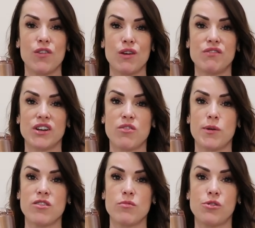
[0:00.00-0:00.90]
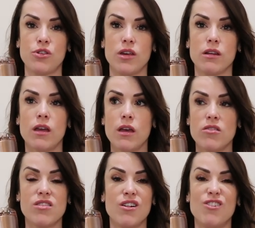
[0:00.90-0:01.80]
if you have an espresso machine
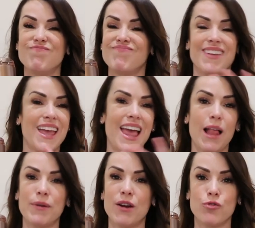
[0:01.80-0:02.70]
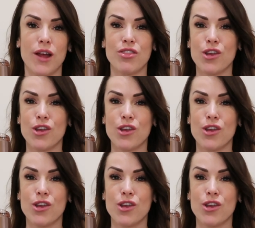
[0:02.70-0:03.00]
so helping everyone out.